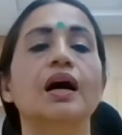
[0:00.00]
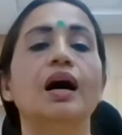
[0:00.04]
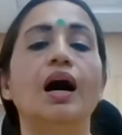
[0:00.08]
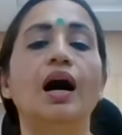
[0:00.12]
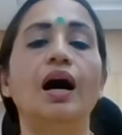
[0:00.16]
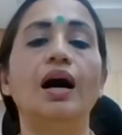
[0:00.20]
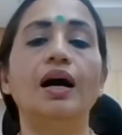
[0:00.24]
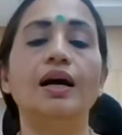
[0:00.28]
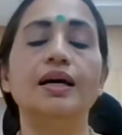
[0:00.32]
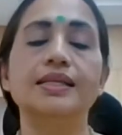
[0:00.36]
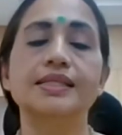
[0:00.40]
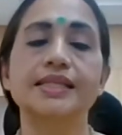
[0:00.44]

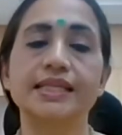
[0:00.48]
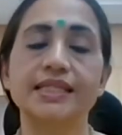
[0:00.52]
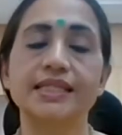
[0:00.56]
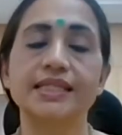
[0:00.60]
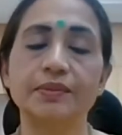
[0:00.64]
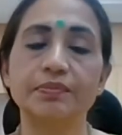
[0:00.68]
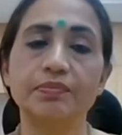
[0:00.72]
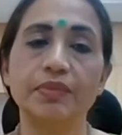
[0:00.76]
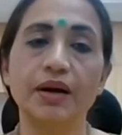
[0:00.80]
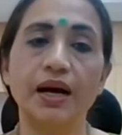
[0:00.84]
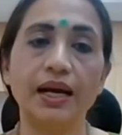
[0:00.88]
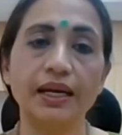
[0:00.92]
are set
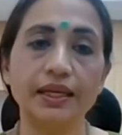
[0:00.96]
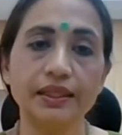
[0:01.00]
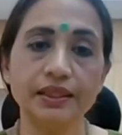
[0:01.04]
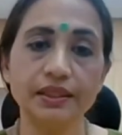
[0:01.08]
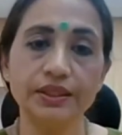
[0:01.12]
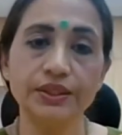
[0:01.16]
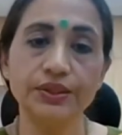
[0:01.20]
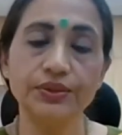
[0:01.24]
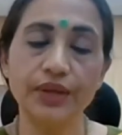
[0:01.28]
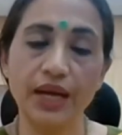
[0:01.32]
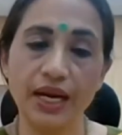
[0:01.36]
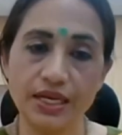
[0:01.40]
up by the
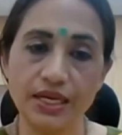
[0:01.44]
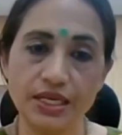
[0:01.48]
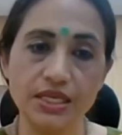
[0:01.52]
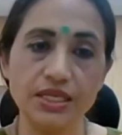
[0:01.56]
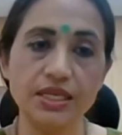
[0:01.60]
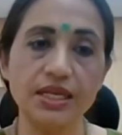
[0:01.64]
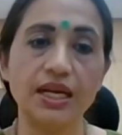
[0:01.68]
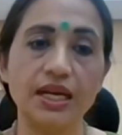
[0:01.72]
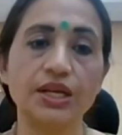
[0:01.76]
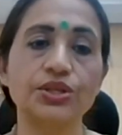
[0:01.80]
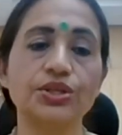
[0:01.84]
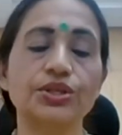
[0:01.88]
United
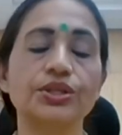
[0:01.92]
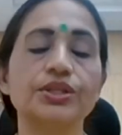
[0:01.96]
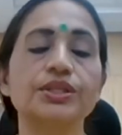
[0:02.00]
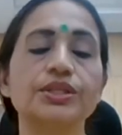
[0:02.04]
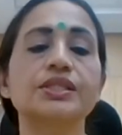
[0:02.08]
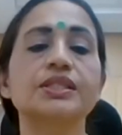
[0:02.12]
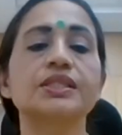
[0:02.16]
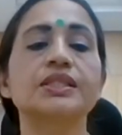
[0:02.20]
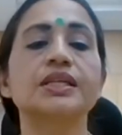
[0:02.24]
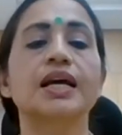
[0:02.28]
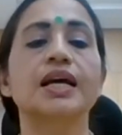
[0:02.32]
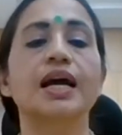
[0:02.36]

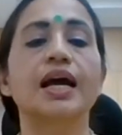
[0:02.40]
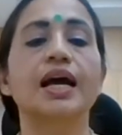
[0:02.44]
Nations,